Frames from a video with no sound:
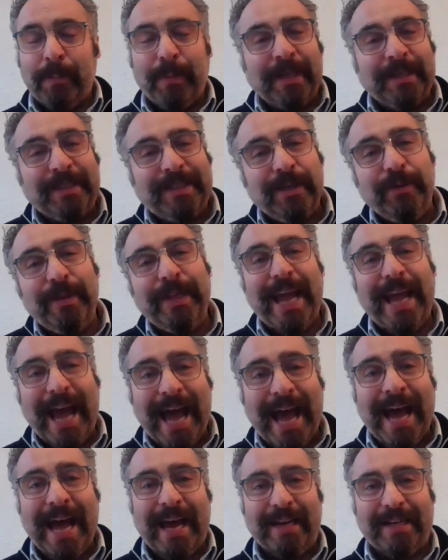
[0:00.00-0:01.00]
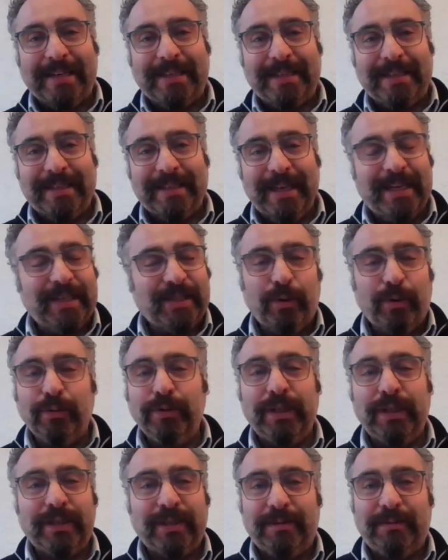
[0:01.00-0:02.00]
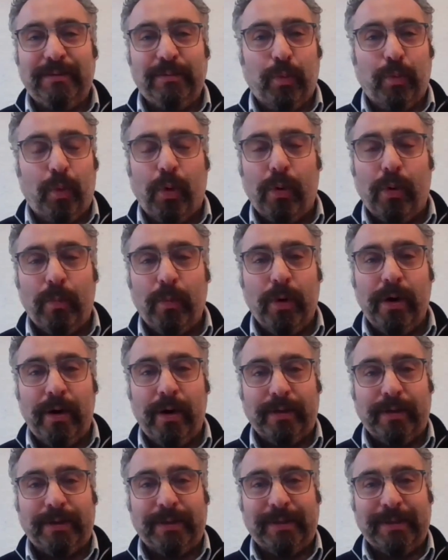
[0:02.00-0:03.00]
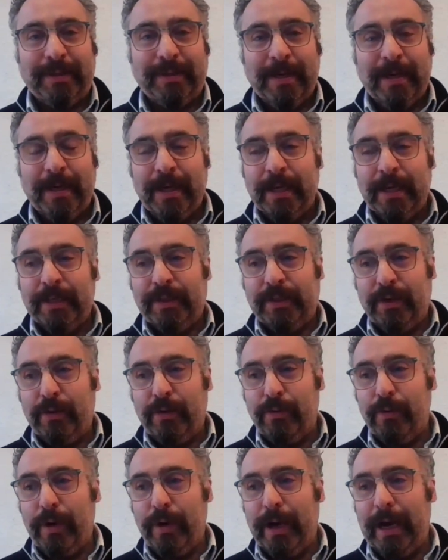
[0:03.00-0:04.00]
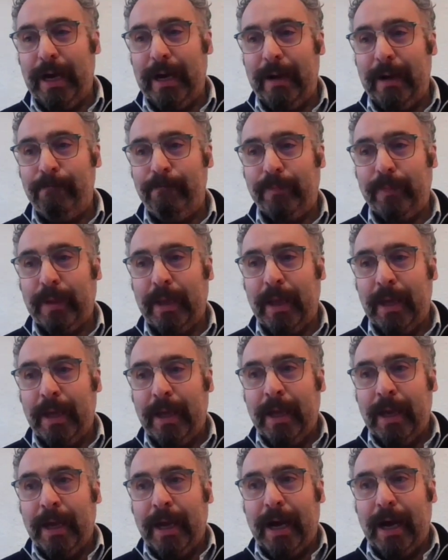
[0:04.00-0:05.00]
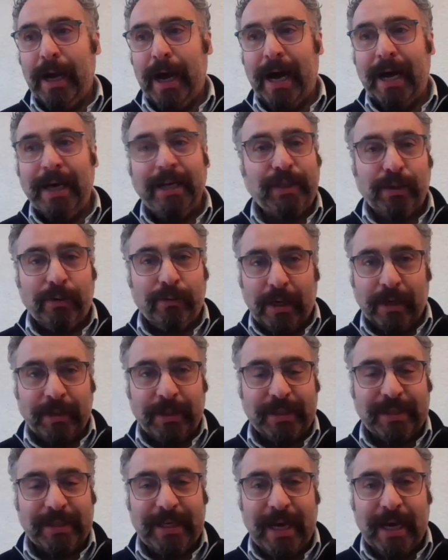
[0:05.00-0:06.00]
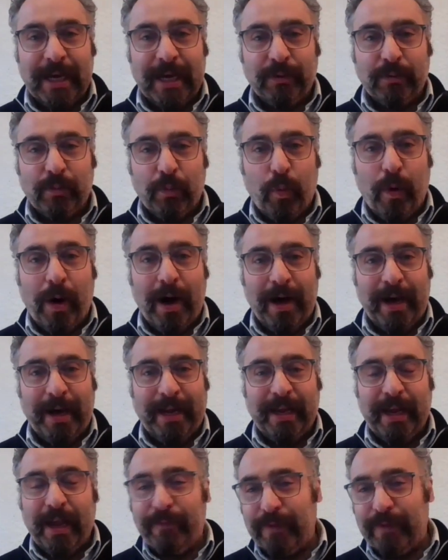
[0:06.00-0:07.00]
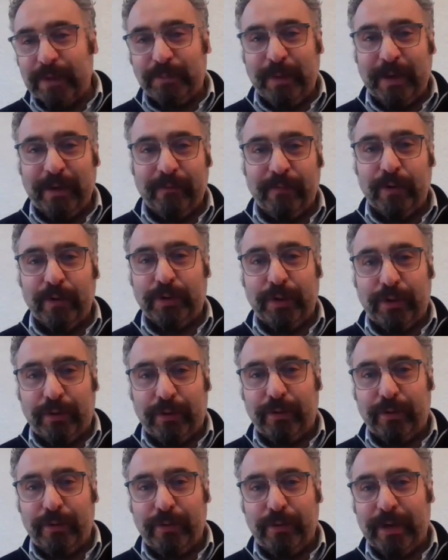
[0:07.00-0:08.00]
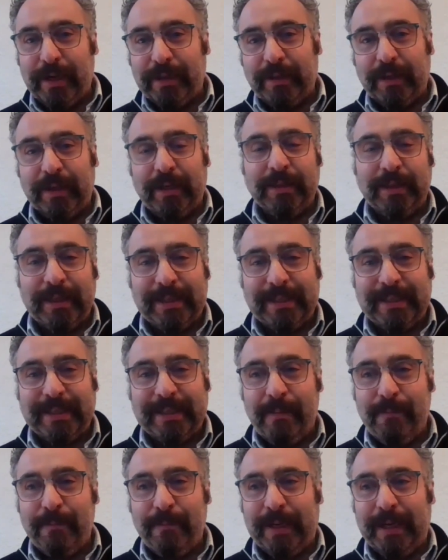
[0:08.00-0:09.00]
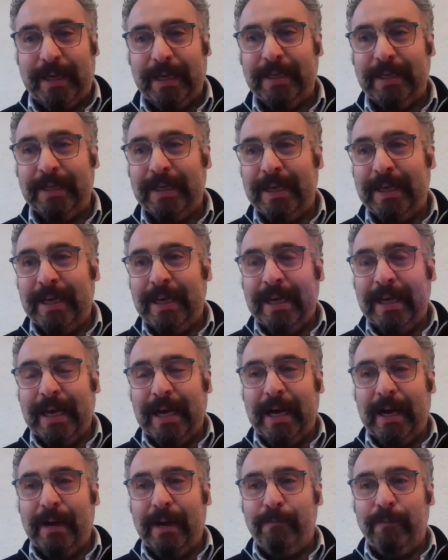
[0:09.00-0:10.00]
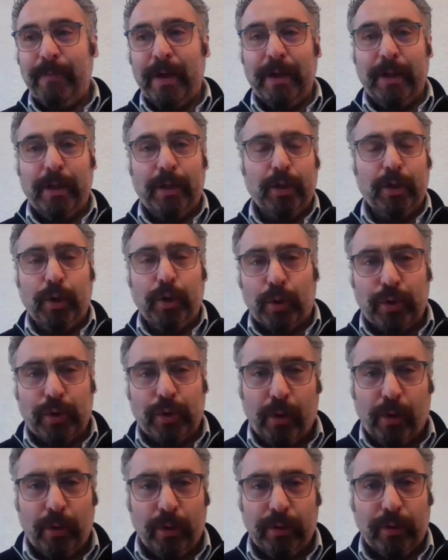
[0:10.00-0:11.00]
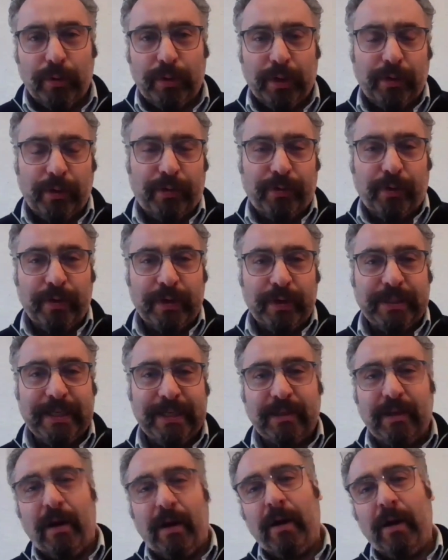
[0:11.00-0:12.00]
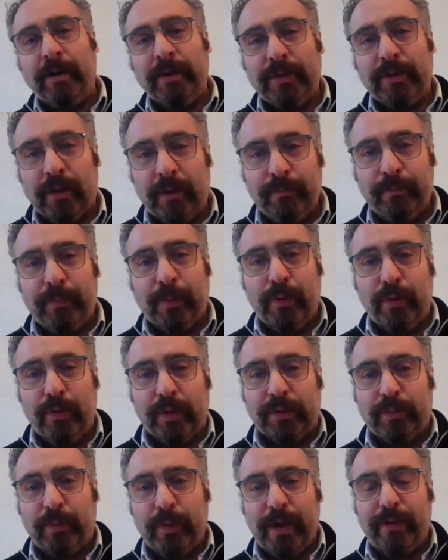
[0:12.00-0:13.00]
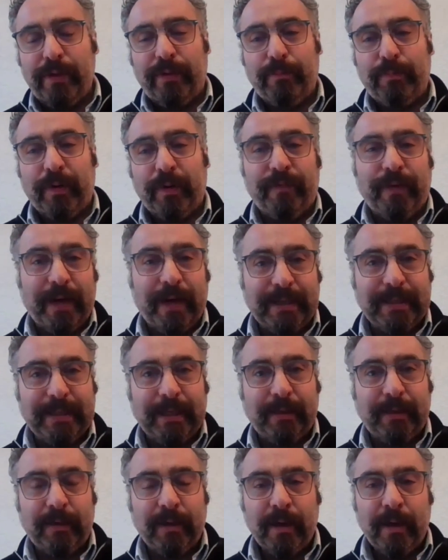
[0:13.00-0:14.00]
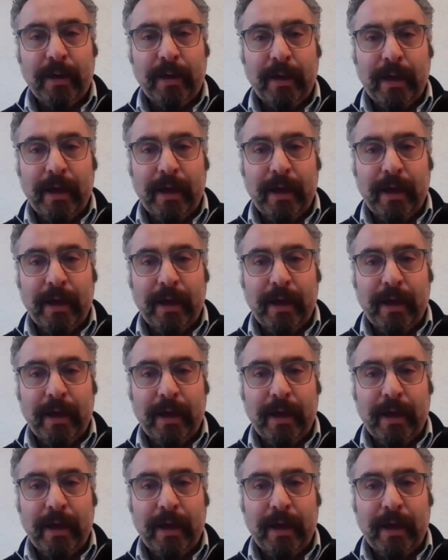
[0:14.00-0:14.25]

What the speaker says: But until they act, it's all just warm words. So I don't understand why, if it's been voted through at the London Assembly, all local authorities aren't on board with providing